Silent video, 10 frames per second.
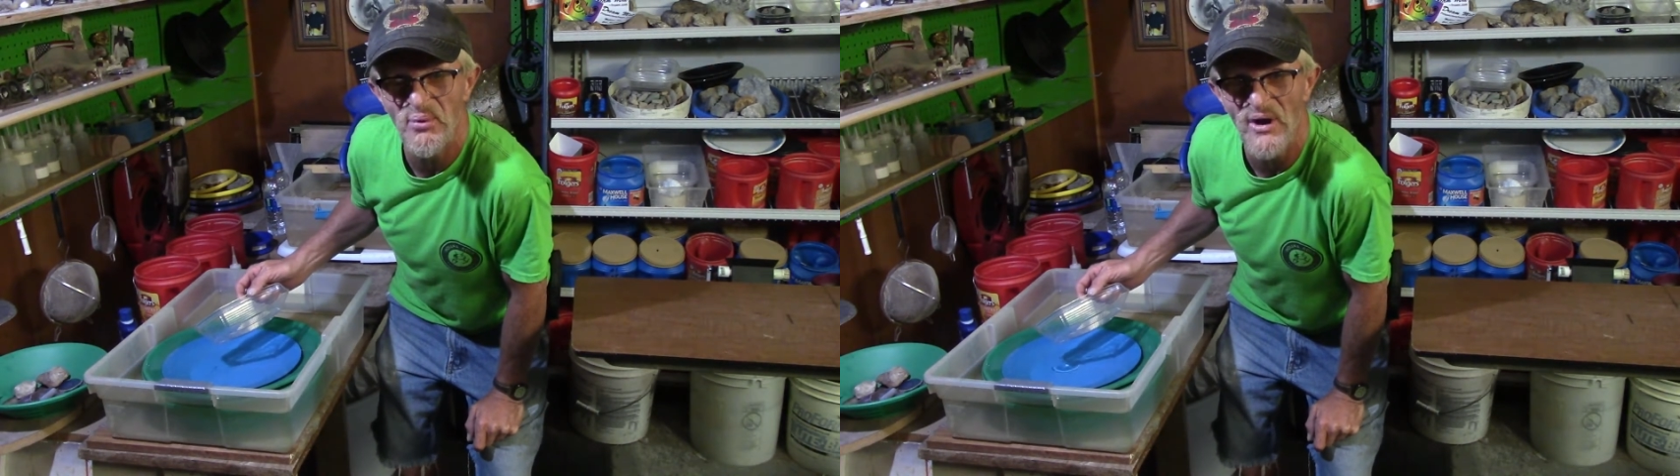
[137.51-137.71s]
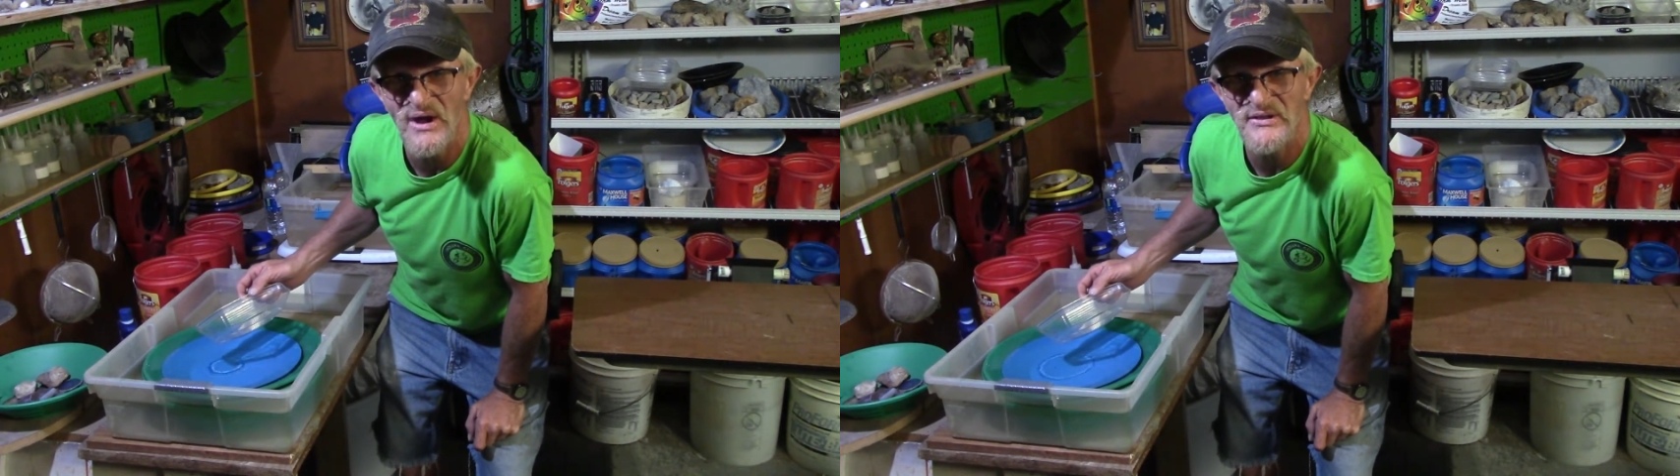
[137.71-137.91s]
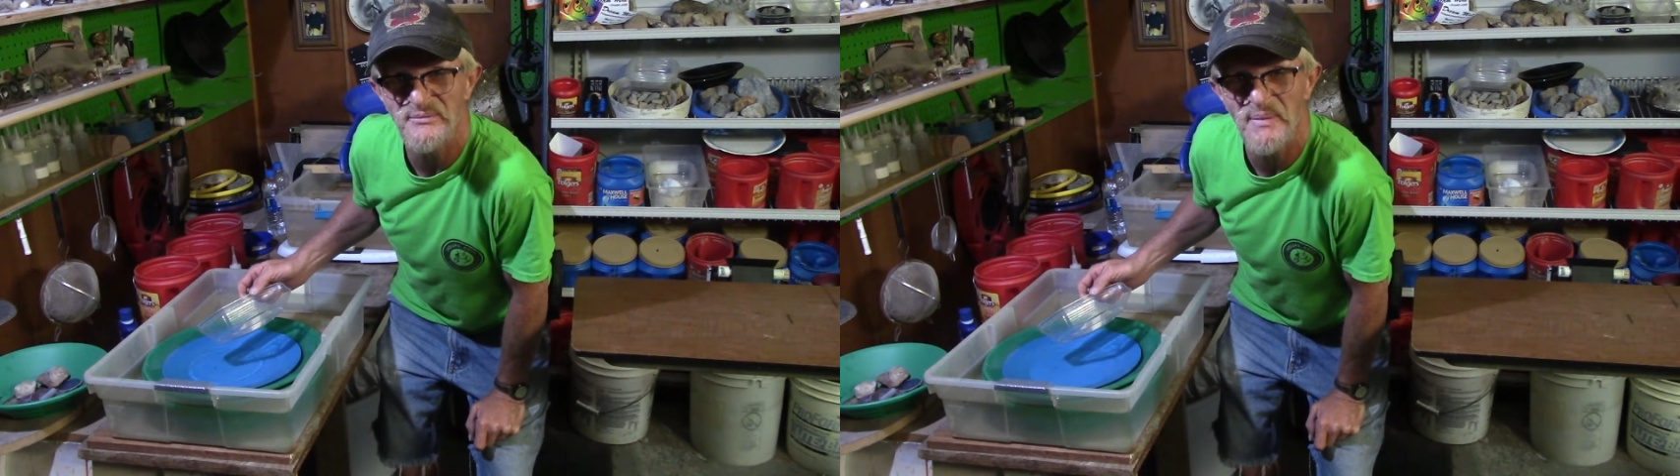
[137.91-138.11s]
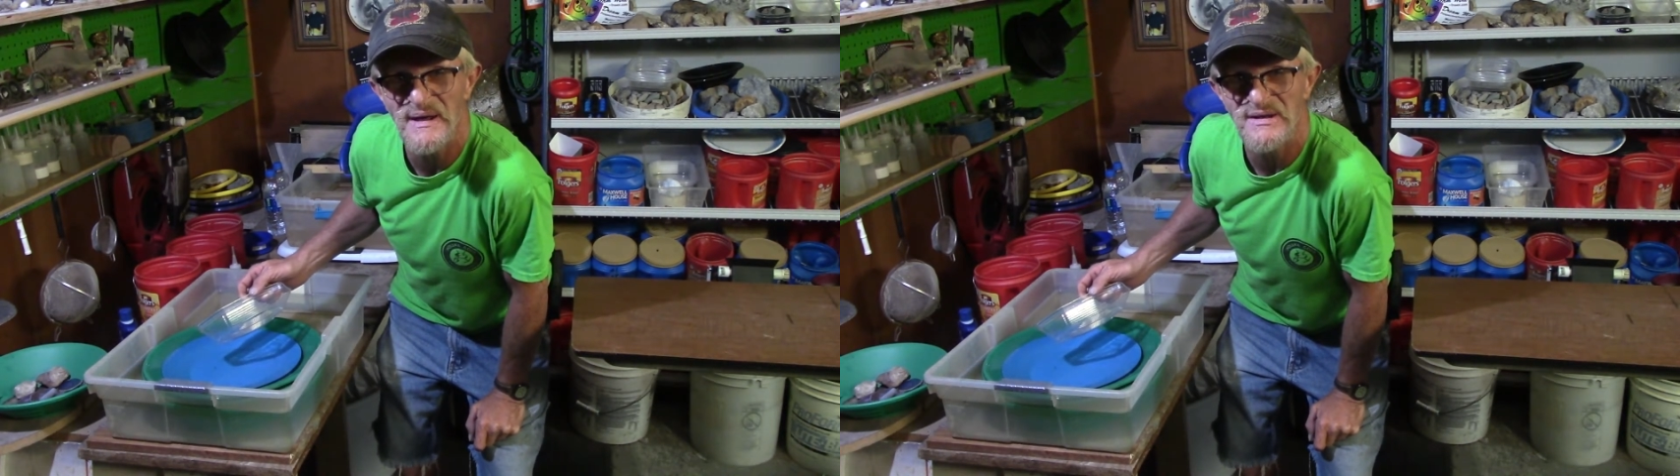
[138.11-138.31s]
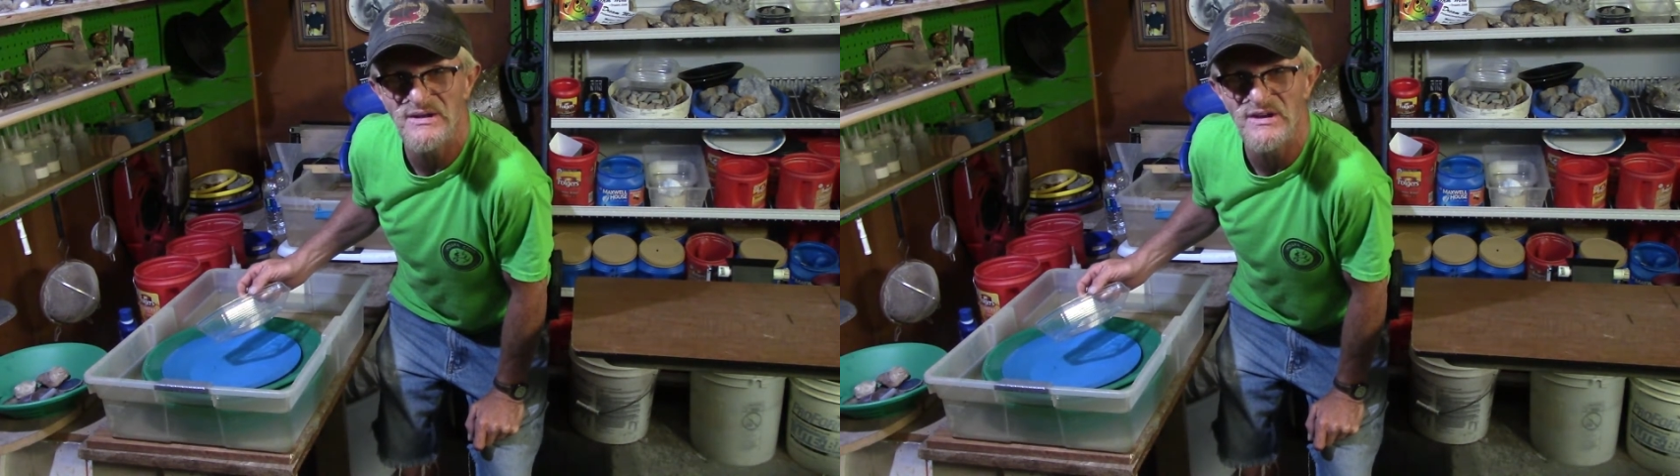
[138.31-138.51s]

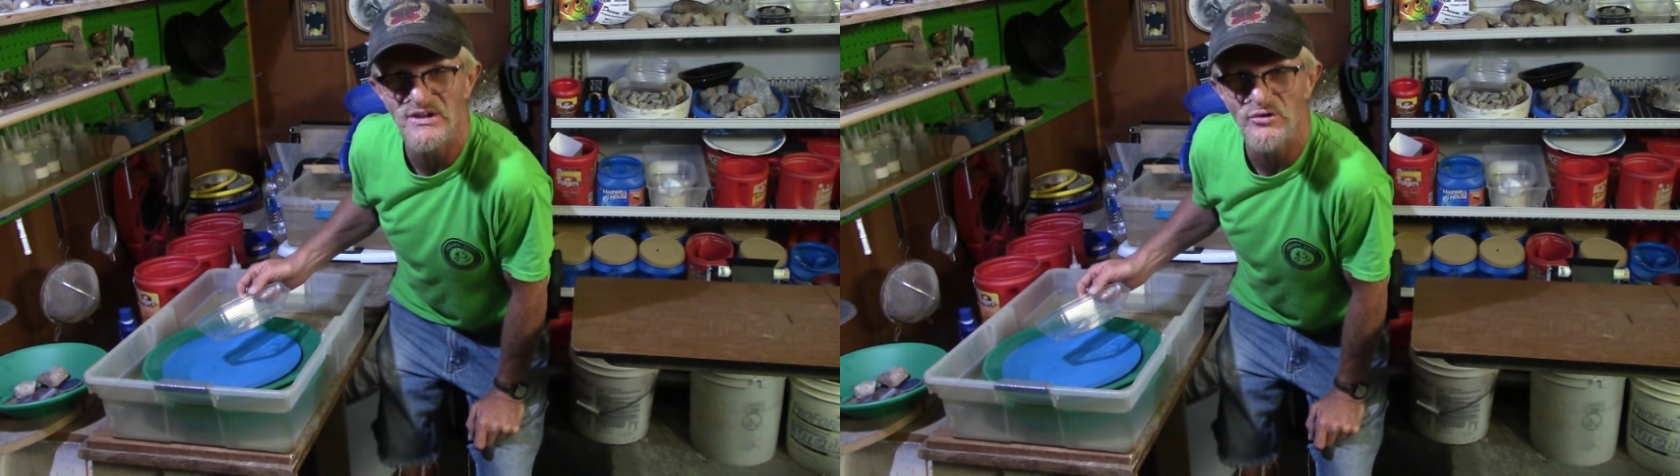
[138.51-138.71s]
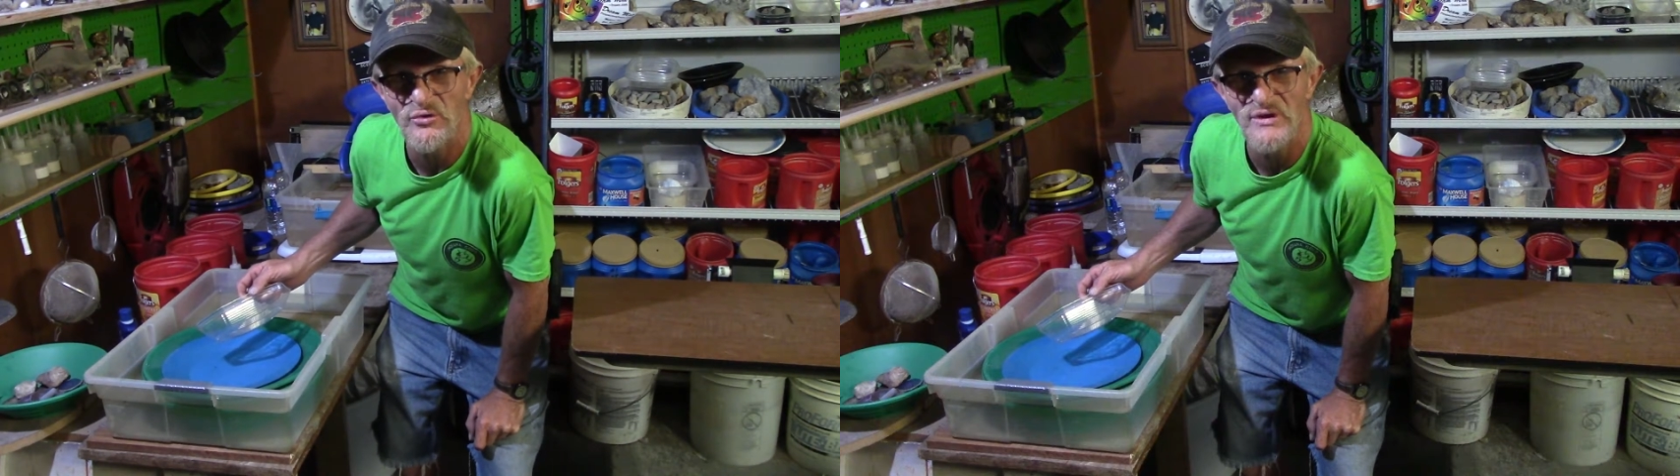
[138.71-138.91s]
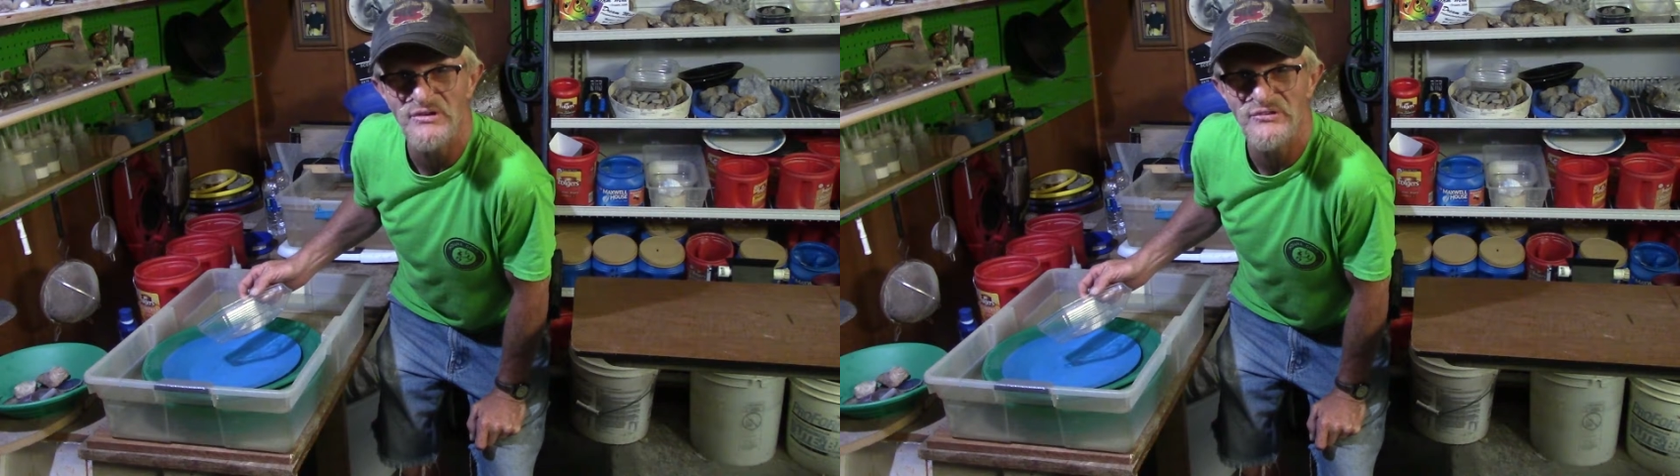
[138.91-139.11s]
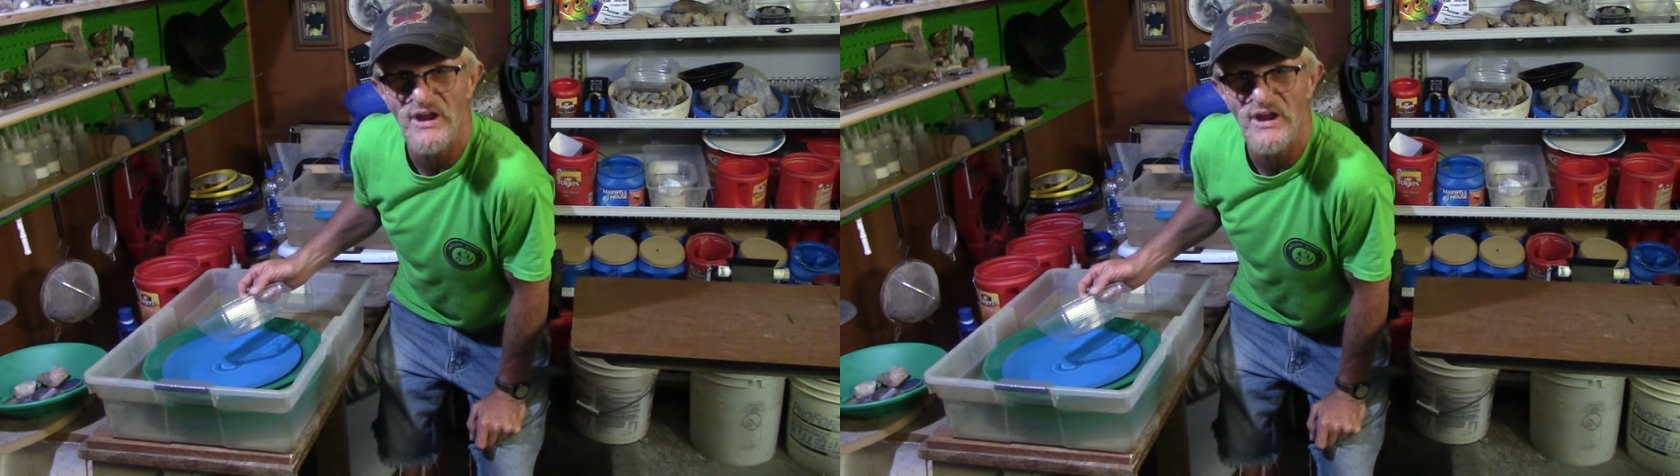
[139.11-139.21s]
Prospecting and Chris